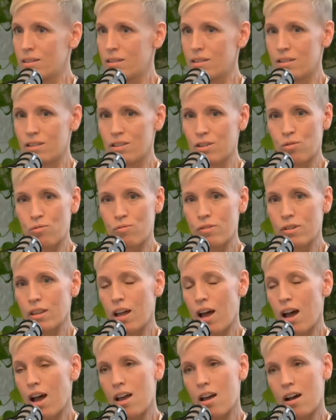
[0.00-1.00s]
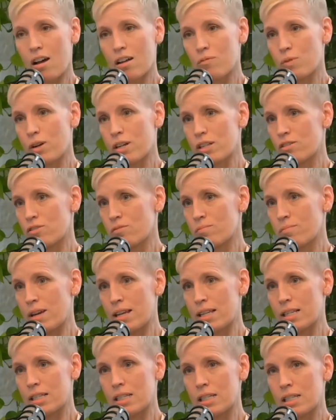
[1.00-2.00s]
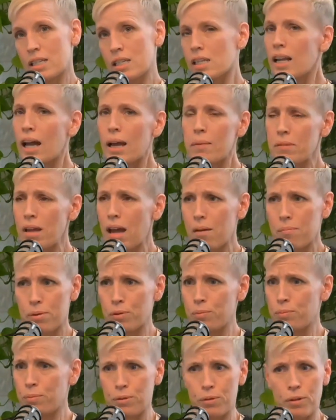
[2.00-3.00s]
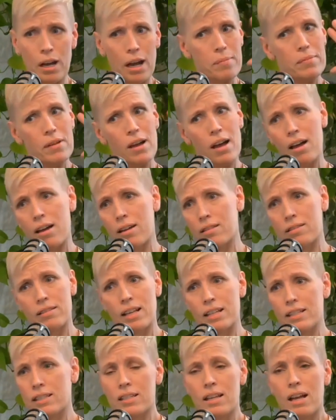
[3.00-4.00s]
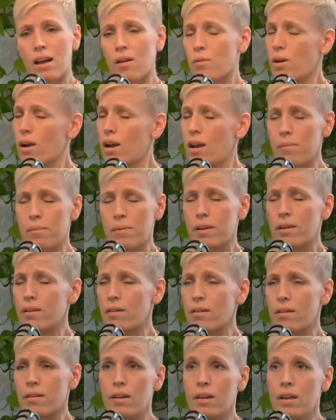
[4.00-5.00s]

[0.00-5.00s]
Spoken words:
Don't rely on Western medicine. And I'm not poo-poo. That's not why I'm here.